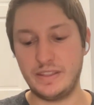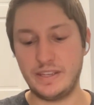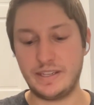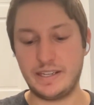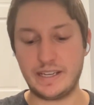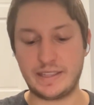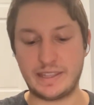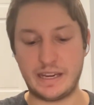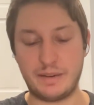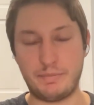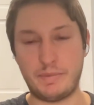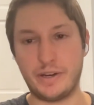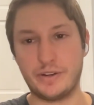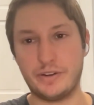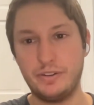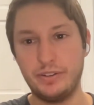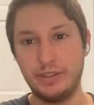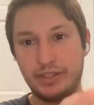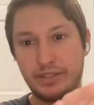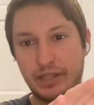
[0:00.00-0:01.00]
They take that
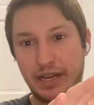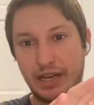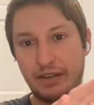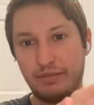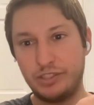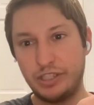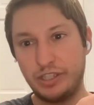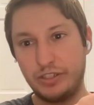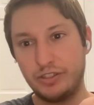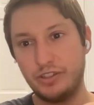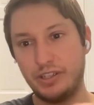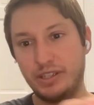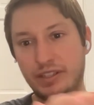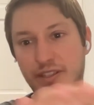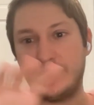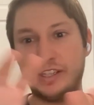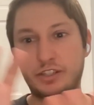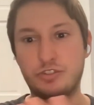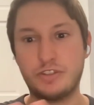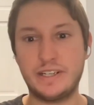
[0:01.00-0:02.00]
model that's kind of general,
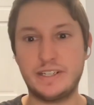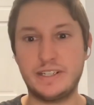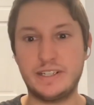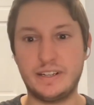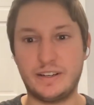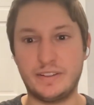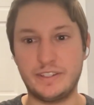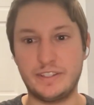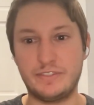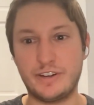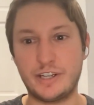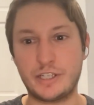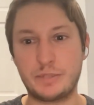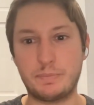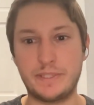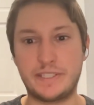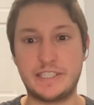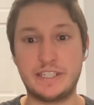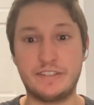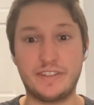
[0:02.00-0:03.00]
and then they train it on this very
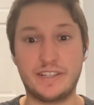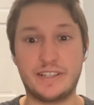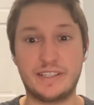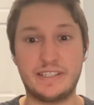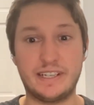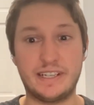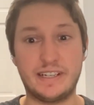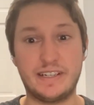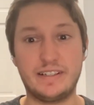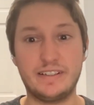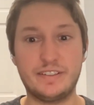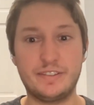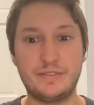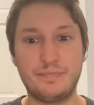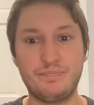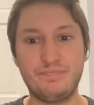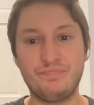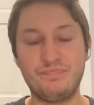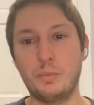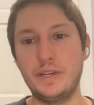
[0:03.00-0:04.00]
specific data.
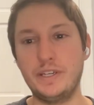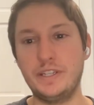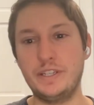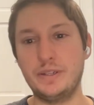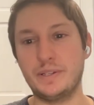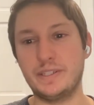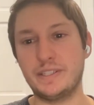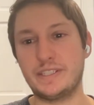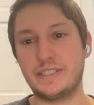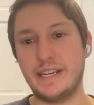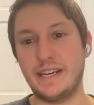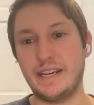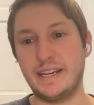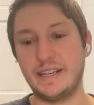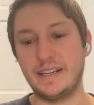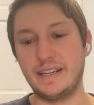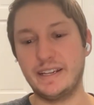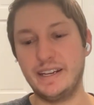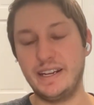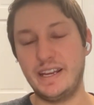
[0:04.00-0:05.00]
What we do
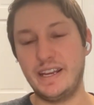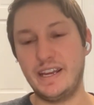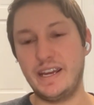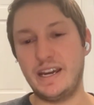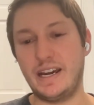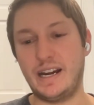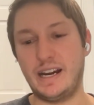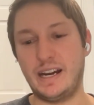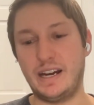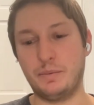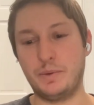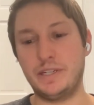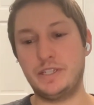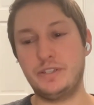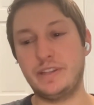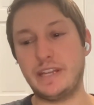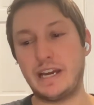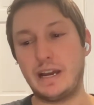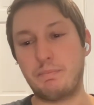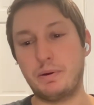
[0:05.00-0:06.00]
instead, we
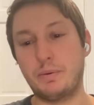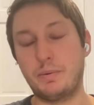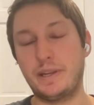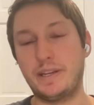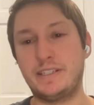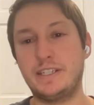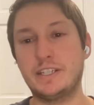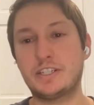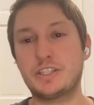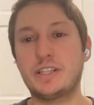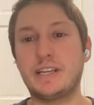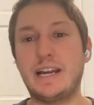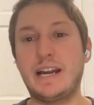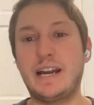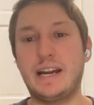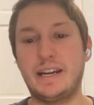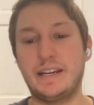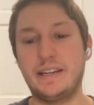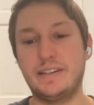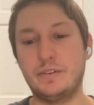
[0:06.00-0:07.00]
do that, but we additionally
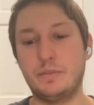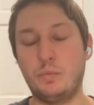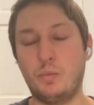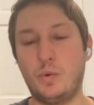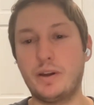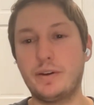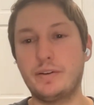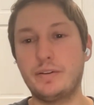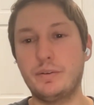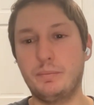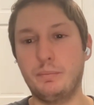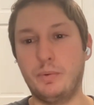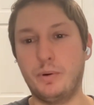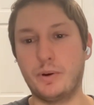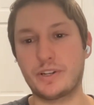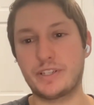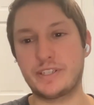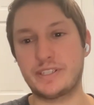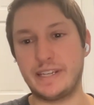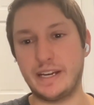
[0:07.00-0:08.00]
add one
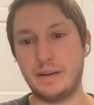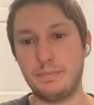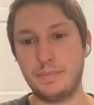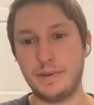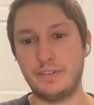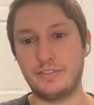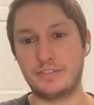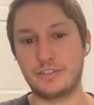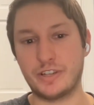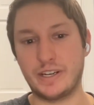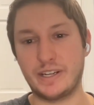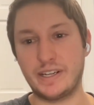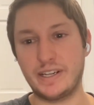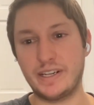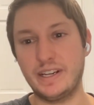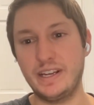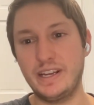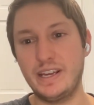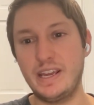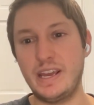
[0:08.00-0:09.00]
more step of
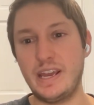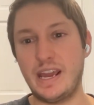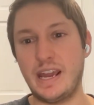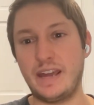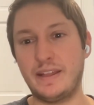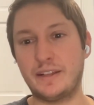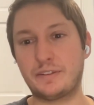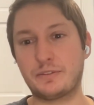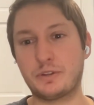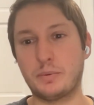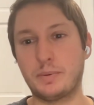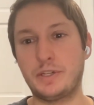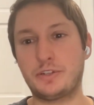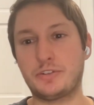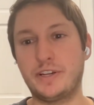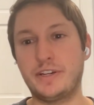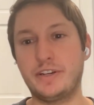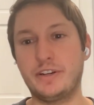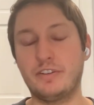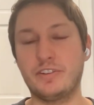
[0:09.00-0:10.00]
training, and that's where we
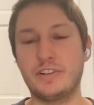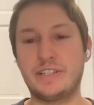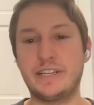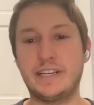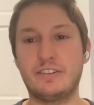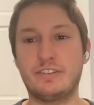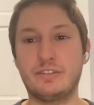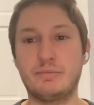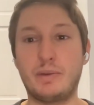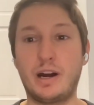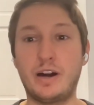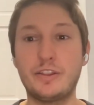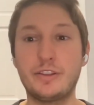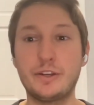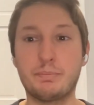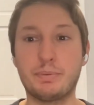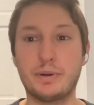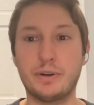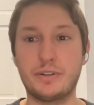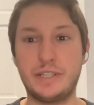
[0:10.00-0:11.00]
train over data from
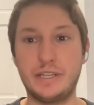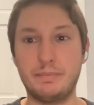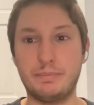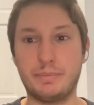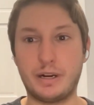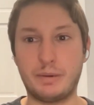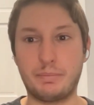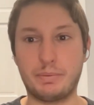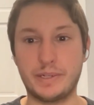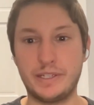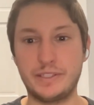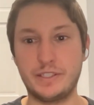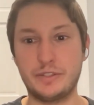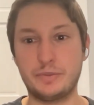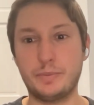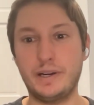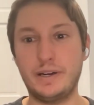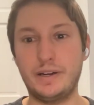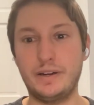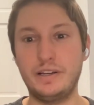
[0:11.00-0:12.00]
other protein properties
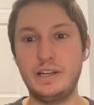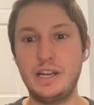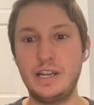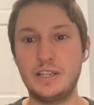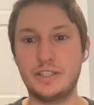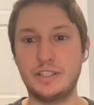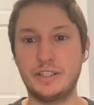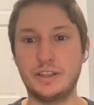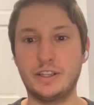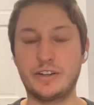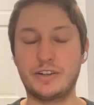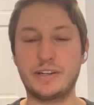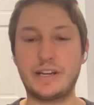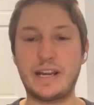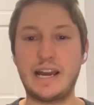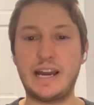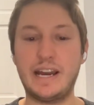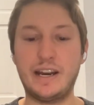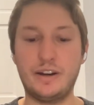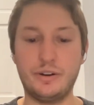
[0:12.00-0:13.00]
as well to learn
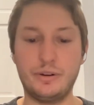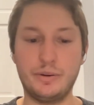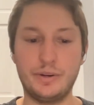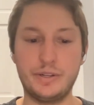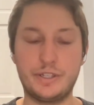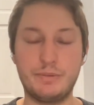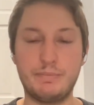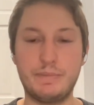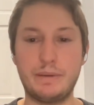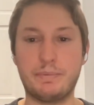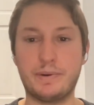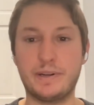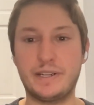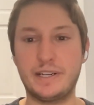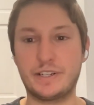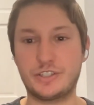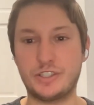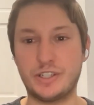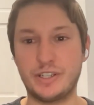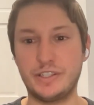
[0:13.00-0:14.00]
how to make
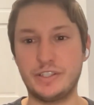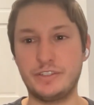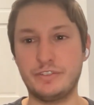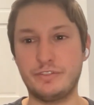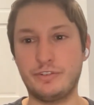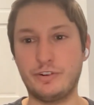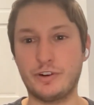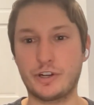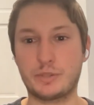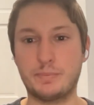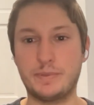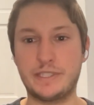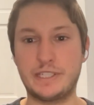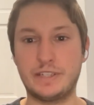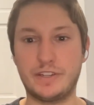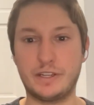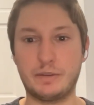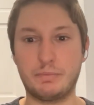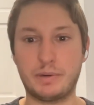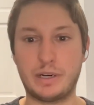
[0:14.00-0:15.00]
predictions for a
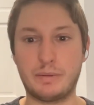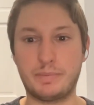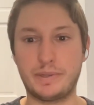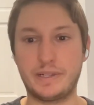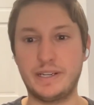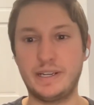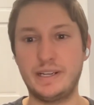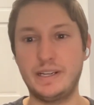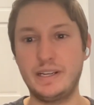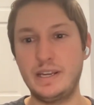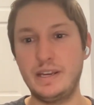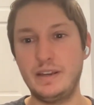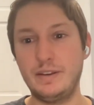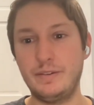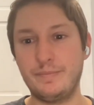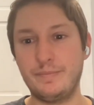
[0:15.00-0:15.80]
specific property.